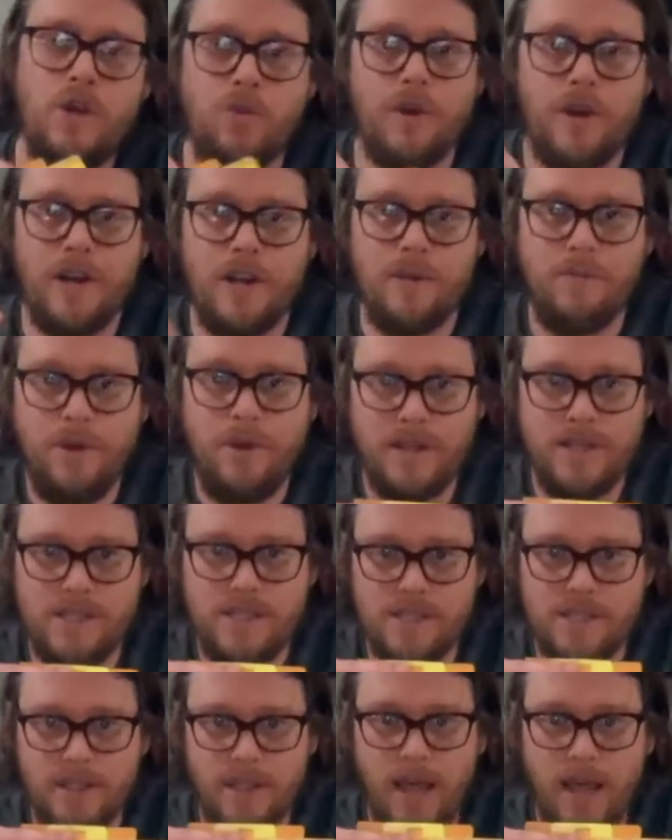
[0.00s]
We're going to put a
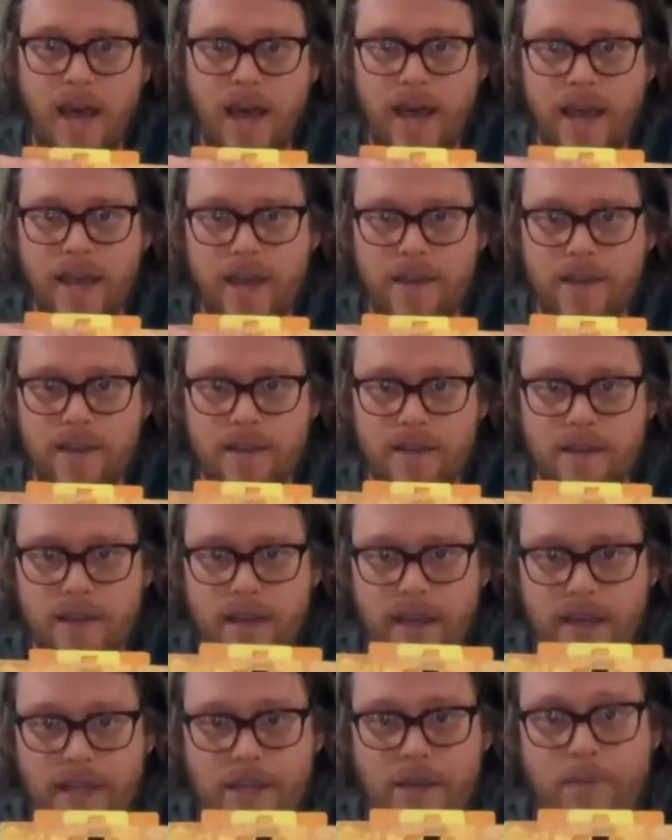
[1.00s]
slide
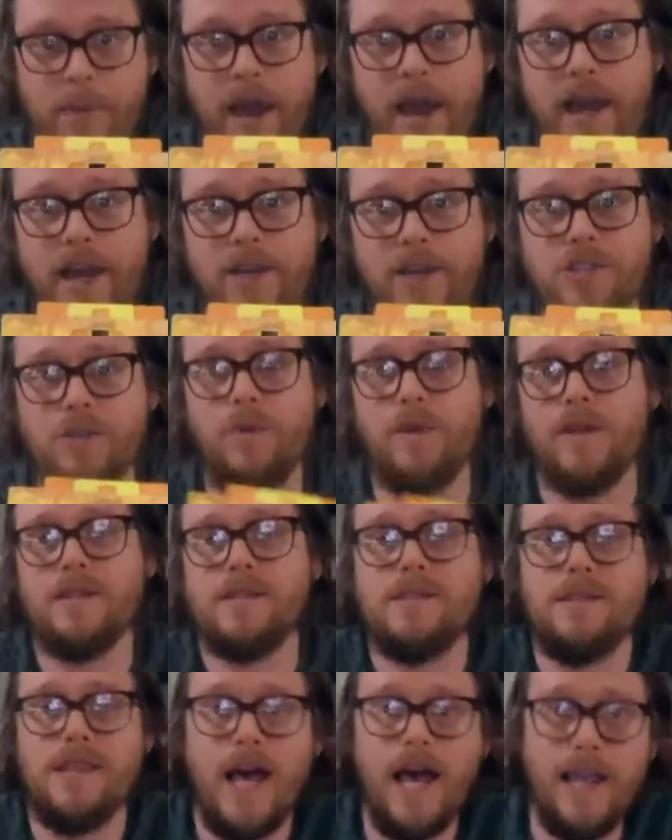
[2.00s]
in the back. So what a
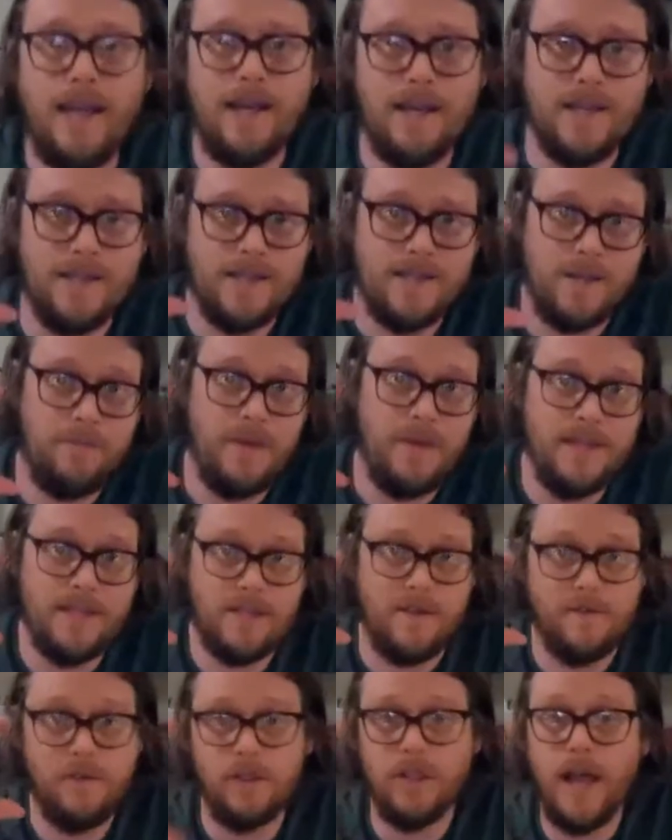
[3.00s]
slide is a
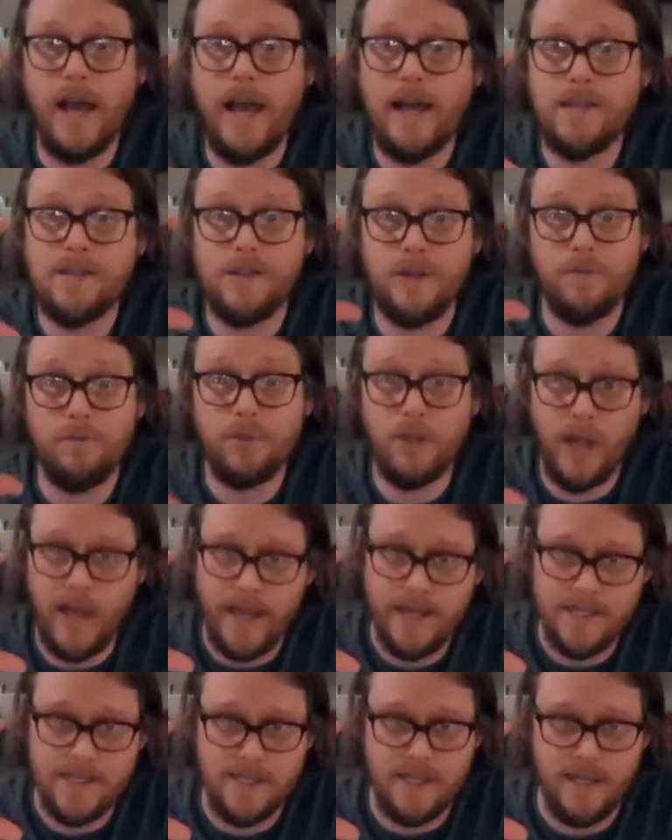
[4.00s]
piece of glass or
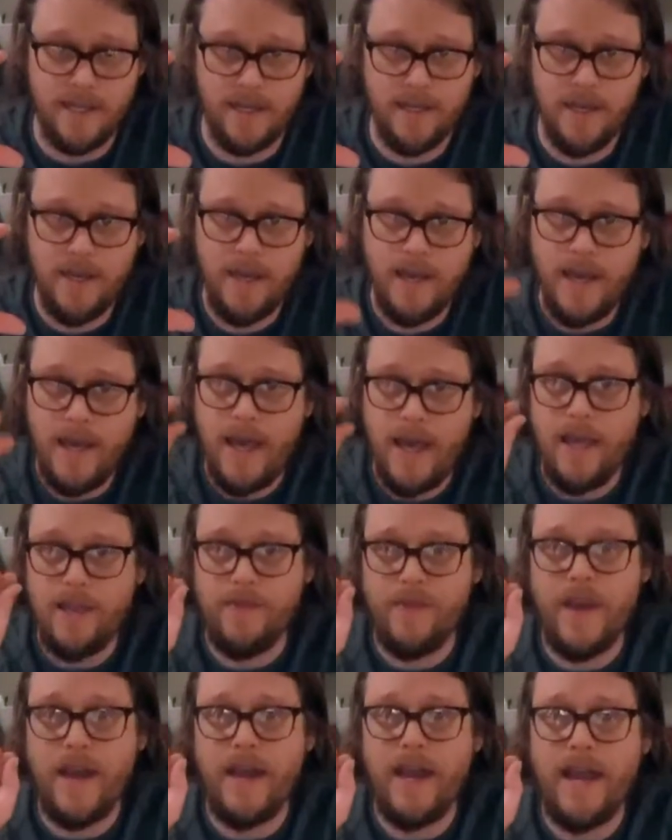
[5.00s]
plastic
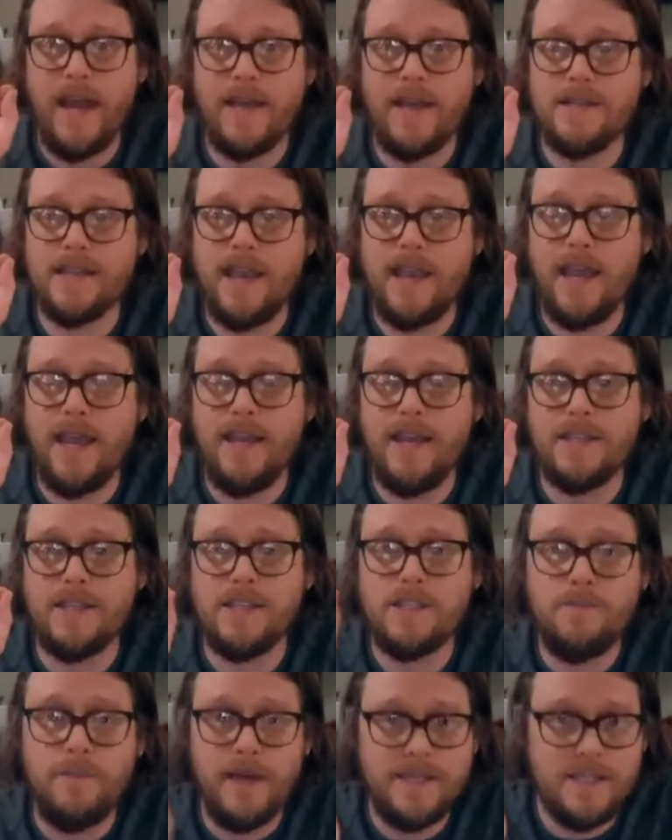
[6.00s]
that has a
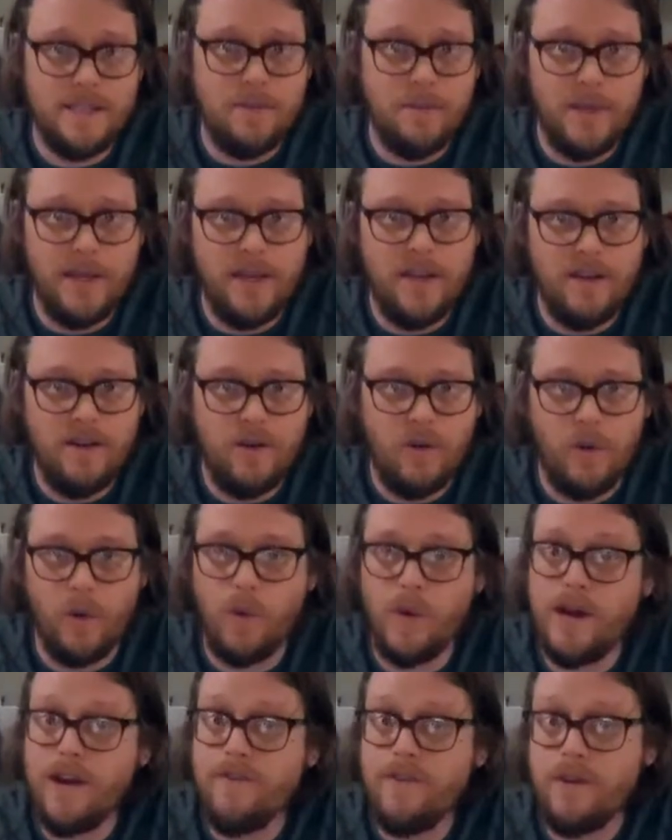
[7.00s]
specimen or
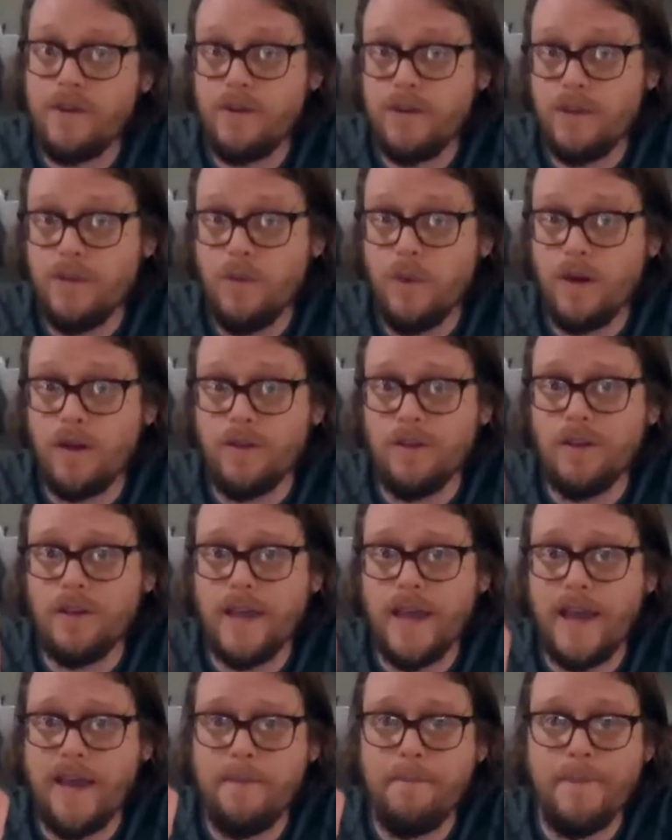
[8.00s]
whatever you want to
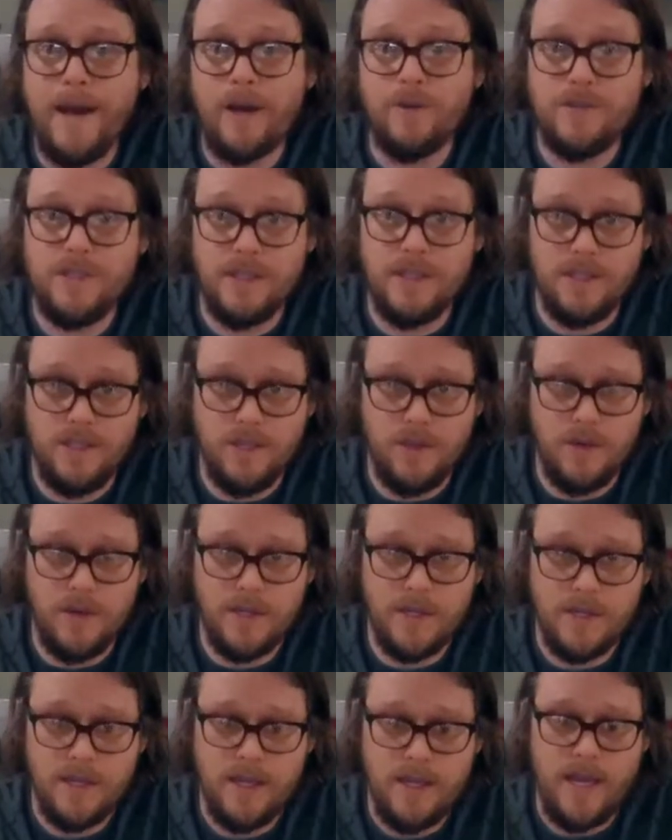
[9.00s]
look at mounted to
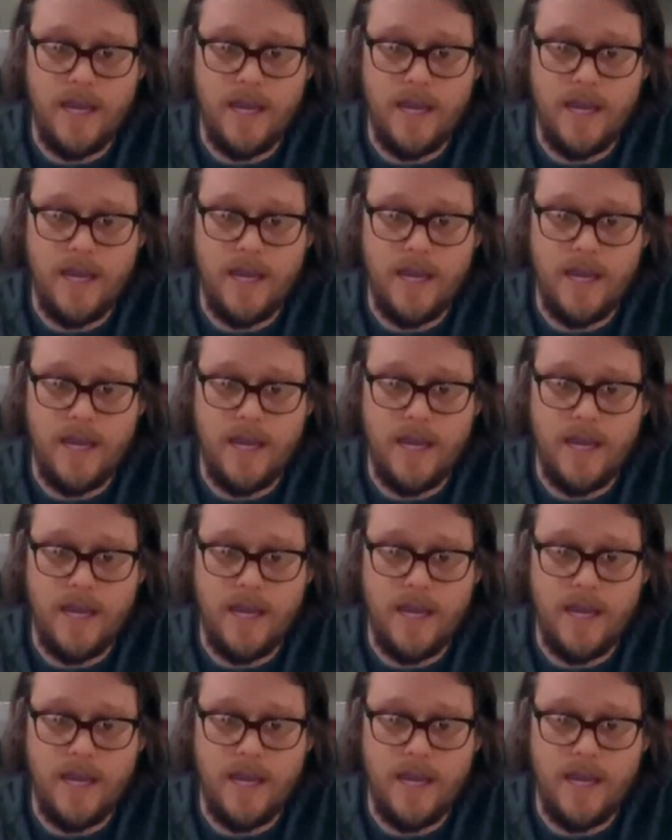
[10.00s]
it.